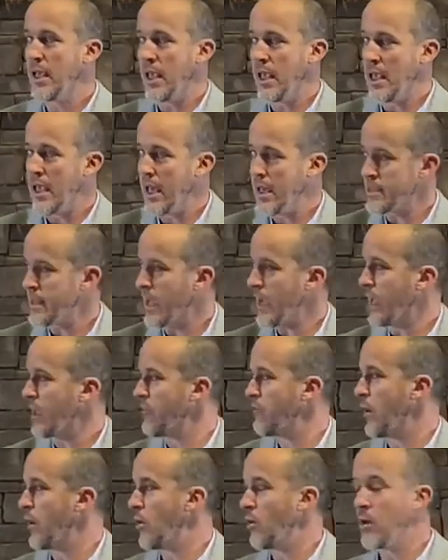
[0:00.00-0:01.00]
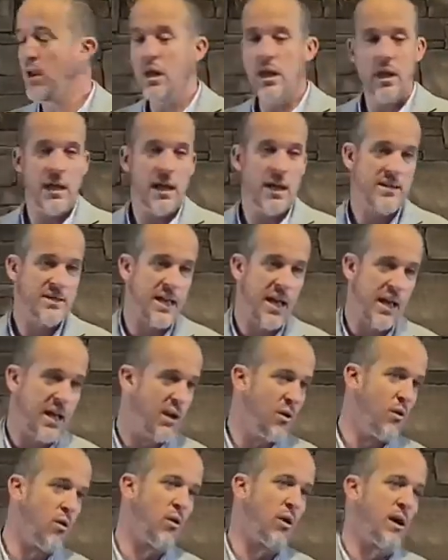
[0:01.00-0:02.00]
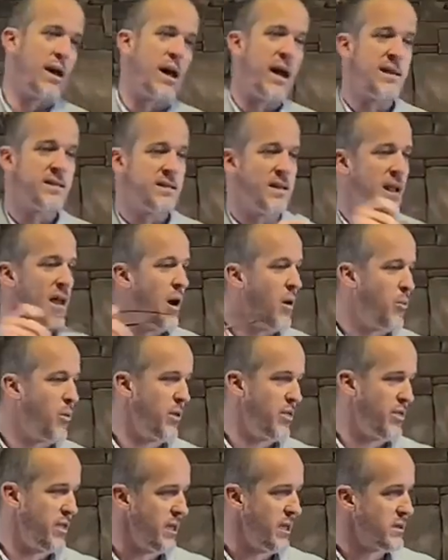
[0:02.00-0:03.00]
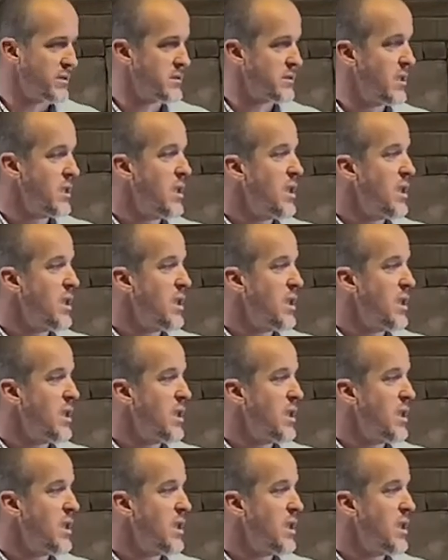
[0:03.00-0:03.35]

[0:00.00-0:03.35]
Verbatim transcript: Yes, I can vote. Yes, I can organize and help with things.